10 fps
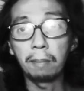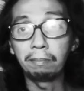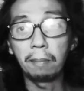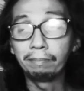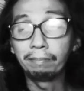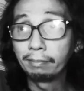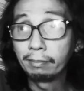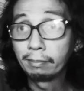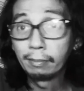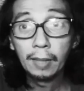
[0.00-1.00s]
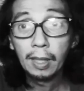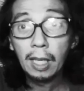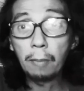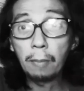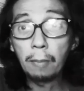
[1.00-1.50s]
well,
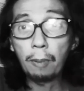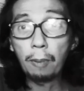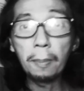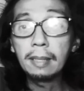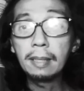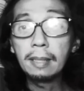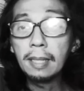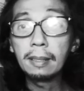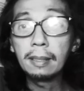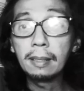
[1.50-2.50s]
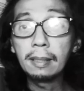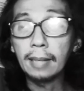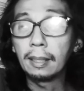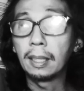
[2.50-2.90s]
he probably got,